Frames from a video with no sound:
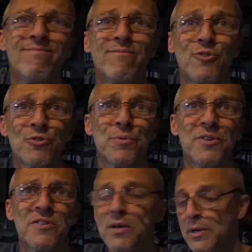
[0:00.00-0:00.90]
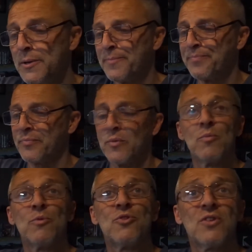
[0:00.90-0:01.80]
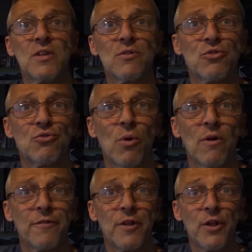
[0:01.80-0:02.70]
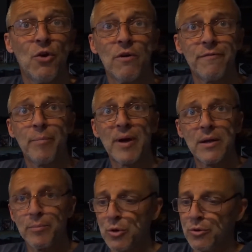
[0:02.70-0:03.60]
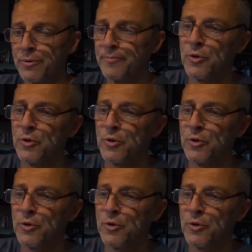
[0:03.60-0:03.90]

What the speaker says: Just missed there. Once you take that screw off and the nut off the back of the board,